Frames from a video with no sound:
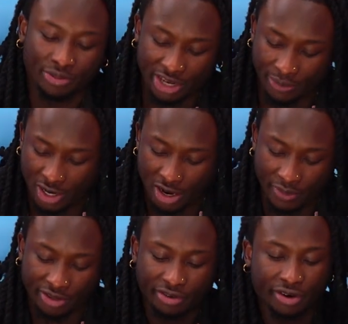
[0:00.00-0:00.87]
Keep it coming
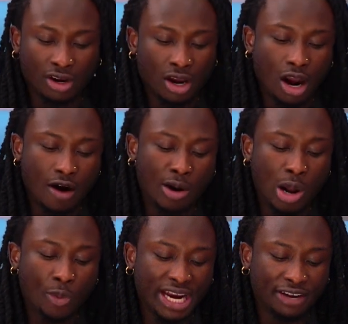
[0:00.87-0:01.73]
through. All right, while
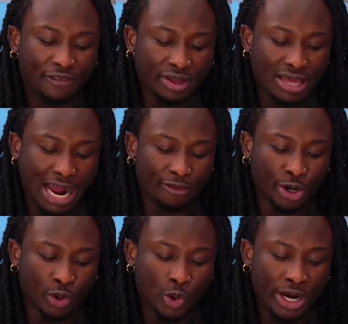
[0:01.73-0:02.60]
waiting for that,
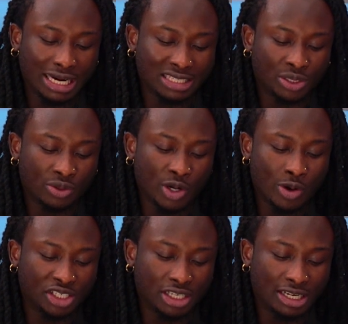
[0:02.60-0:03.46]
real quick, let's do the
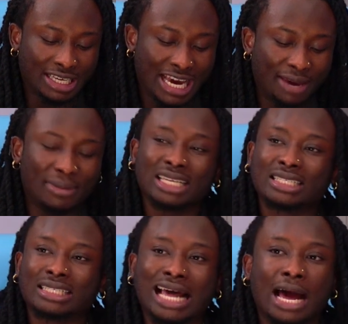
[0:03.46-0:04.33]
question game
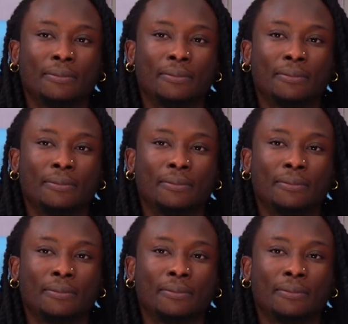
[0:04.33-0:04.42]
ASAP.